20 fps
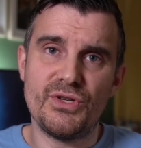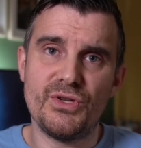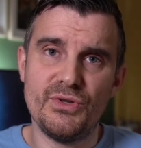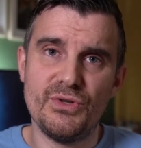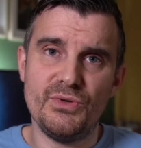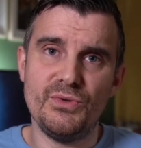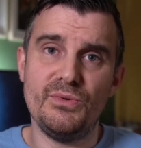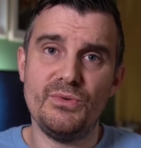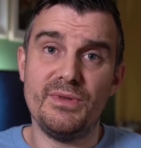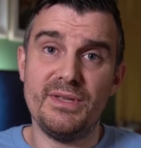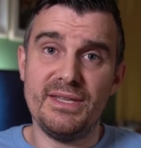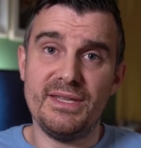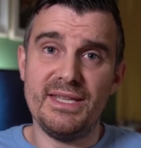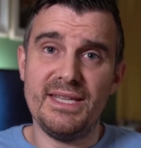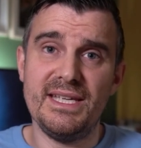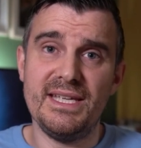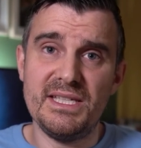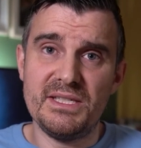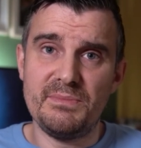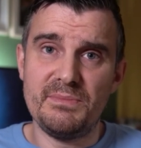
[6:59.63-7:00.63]
to the
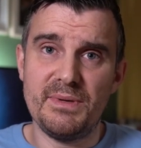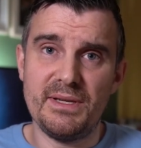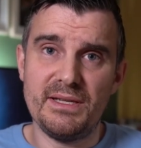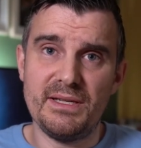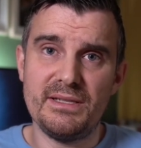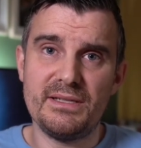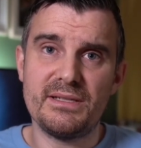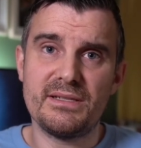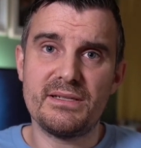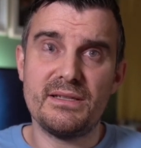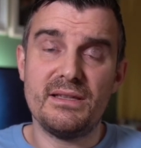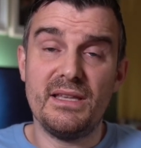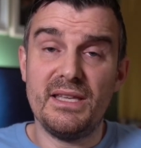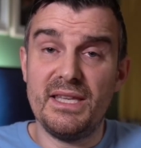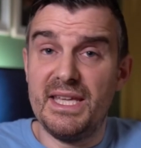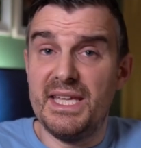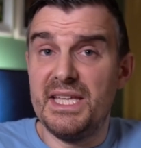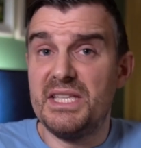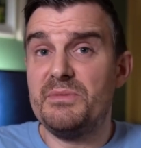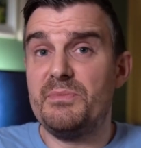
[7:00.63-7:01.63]
needs piece, the
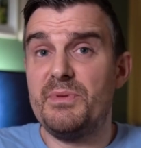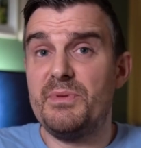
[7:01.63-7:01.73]
needs